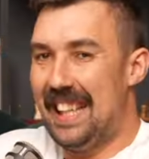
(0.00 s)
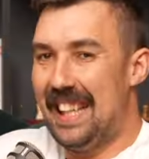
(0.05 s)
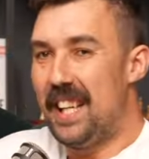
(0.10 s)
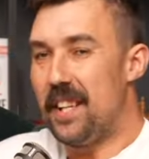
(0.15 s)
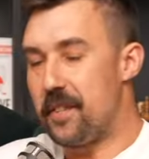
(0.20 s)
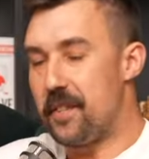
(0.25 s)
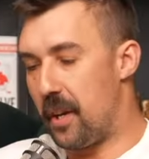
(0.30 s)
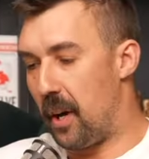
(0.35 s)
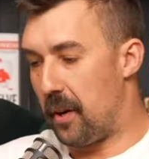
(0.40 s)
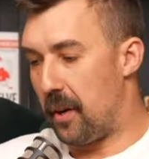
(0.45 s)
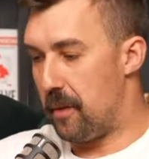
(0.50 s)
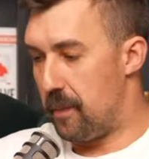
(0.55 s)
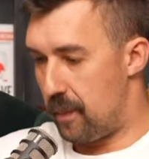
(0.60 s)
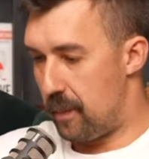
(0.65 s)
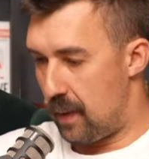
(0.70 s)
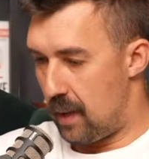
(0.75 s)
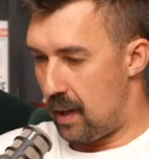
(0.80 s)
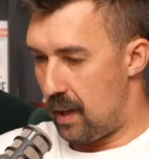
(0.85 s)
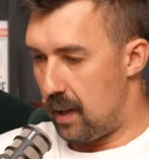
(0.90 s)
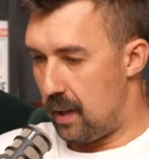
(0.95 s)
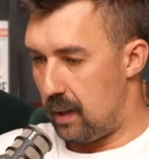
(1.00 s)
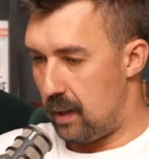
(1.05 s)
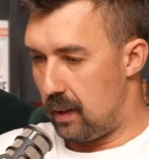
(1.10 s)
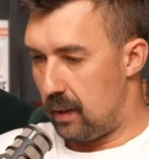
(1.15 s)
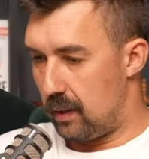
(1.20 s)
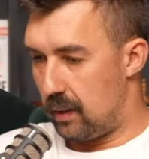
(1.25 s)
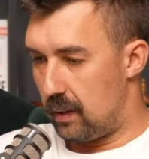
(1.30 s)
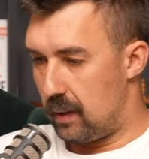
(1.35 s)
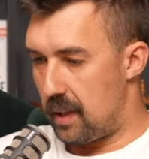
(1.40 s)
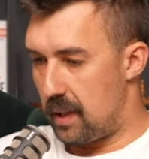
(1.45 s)
So
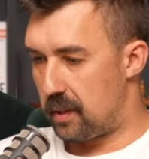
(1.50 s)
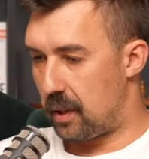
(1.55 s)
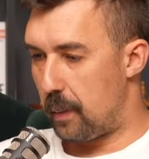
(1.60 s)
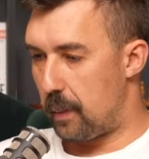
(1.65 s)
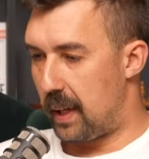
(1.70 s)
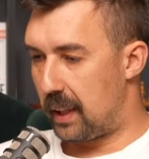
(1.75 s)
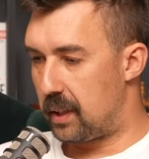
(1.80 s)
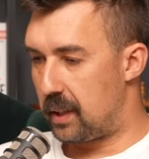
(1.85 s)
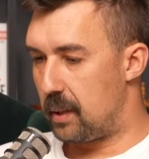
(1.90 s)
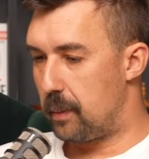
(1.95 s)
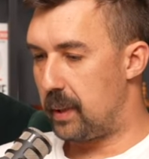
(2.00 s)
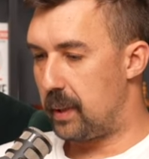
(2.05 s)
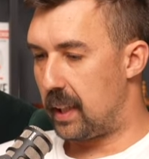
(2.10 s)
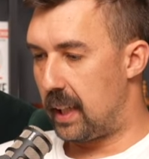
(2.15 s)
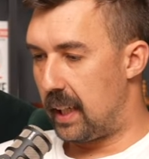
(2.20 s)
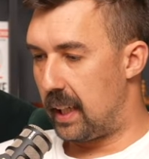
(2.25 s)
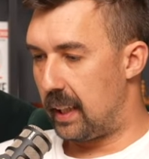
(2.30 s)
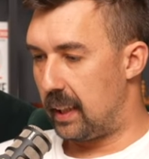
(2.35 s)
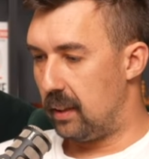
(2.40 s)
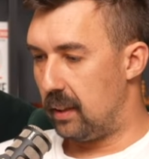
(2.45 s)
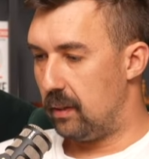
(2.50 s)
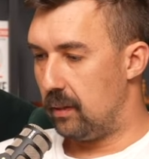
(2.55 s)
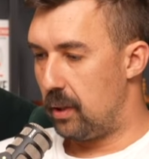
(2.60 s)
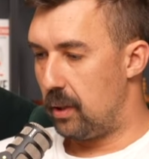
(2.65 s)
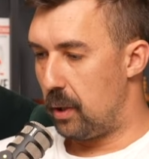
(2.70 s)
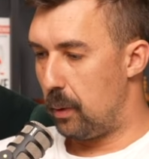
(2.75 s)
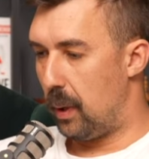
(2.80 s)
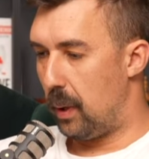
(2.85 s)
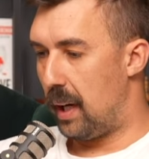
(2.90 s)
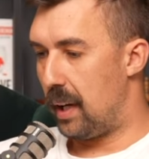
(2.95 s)
let's go back to the beginning.
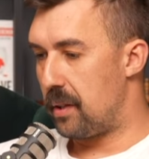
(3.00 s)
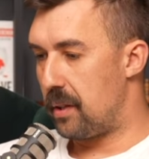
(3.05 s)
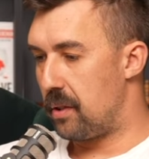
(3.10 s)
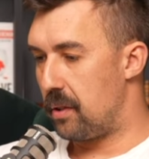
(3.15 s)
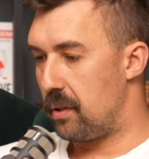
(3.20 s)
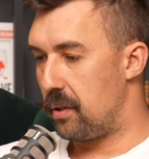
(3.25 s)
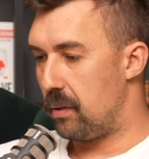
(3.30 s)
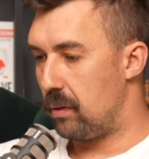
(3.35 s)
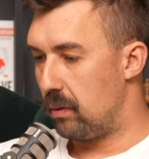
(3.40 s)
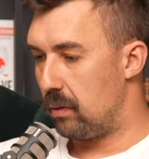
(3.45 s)
Who are you?